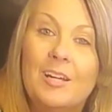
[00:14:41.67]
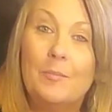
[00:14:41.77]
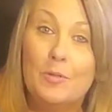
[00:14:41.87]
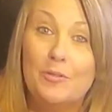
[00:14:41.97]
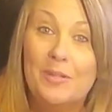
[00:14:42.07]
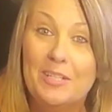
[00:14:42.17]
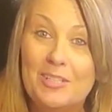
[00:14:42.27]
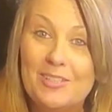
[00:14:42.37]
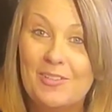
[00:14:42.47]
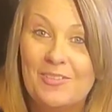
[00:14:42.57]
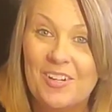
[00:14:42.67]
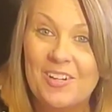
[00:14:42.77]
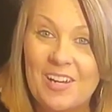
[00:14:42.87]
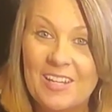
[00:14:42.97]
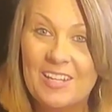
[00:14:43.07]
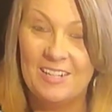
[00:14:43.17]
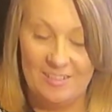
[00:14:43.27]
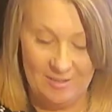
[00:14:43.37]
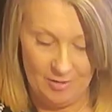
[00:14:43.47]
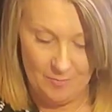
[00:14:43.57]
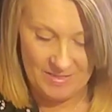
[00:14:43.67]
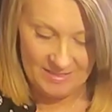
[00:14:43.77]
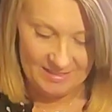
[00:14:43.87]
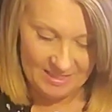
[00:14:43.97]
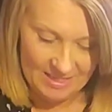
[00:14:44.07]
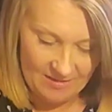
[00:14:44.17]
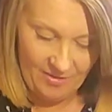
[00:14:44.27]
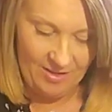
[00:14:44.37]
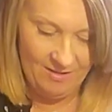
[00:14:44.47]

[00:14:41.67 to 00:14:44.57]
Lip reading: I'm doing good so far, not getting it on my sleeve.